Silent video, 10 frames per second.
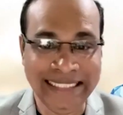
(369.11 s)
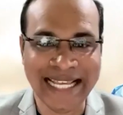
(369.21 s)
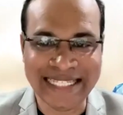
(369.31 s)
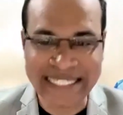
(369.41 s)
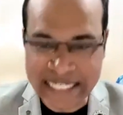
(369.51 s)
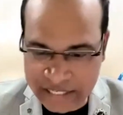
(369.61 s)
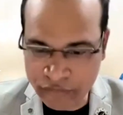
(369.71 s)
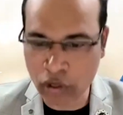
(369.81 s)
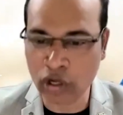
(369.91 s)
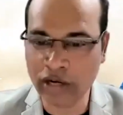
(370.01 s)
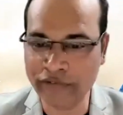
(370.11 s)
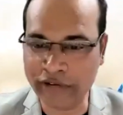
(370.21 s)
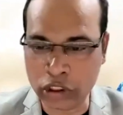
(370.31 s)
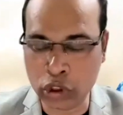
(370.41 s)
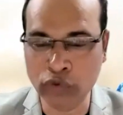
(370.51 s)
destiny for all of
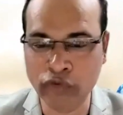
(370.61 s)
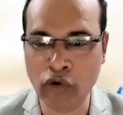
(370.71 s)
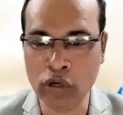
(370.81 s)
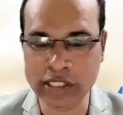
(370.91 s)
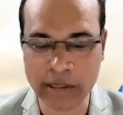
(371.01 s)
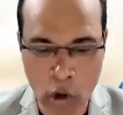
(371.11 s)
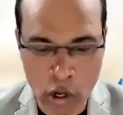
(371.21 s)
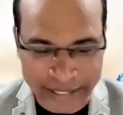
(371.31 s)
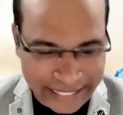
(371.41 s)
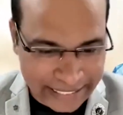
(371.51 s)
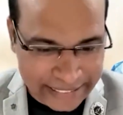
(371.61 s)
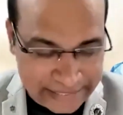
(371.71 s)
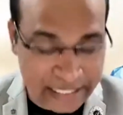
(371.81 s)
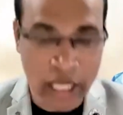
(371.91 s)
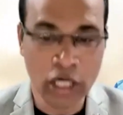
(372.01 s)
us to focus upon
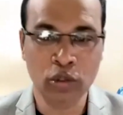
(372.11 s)
is